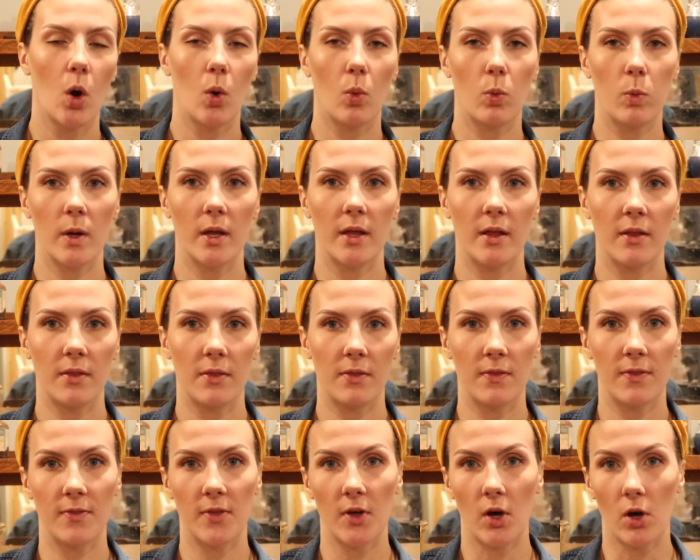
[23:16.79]
with
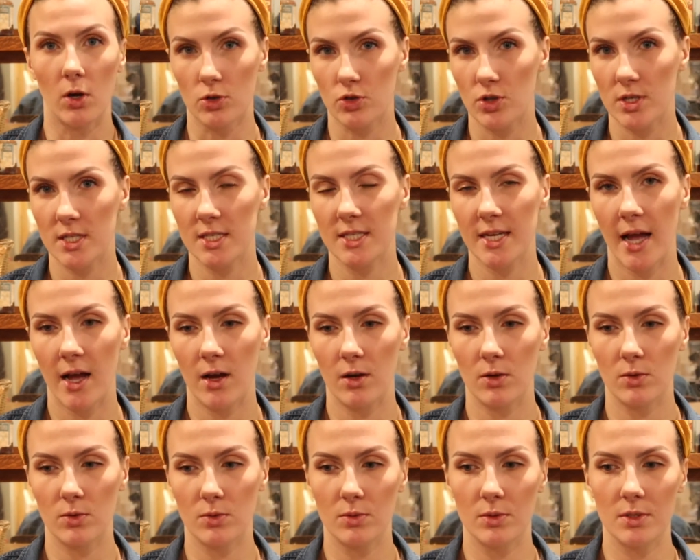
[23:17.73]
the
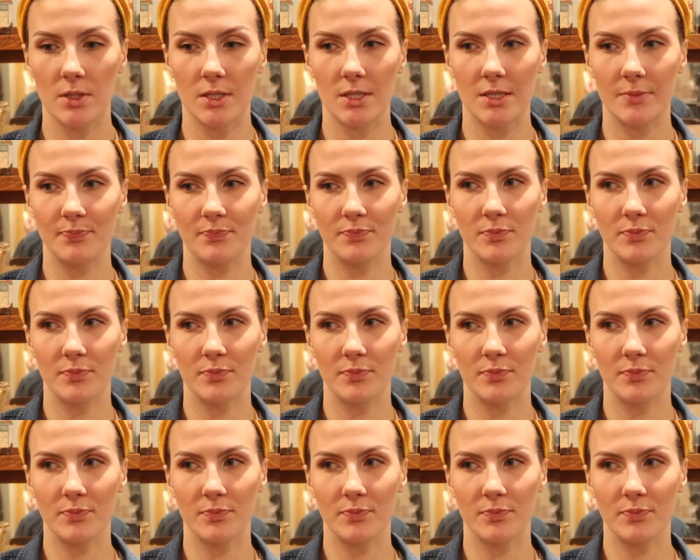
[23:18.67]
ultrasound